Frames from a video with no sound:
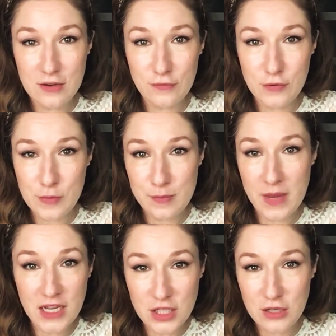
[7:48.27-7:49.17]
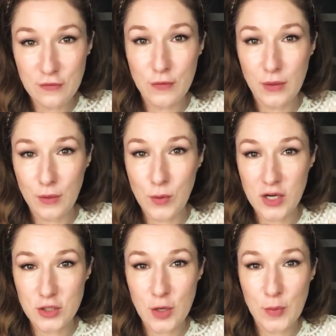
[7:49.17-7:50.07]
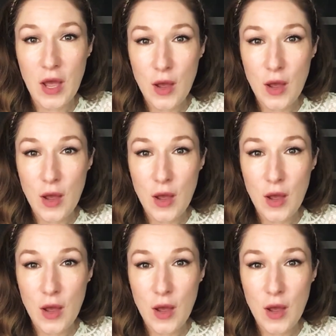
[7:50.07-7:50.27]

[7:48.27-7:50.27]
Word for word: information for the workshop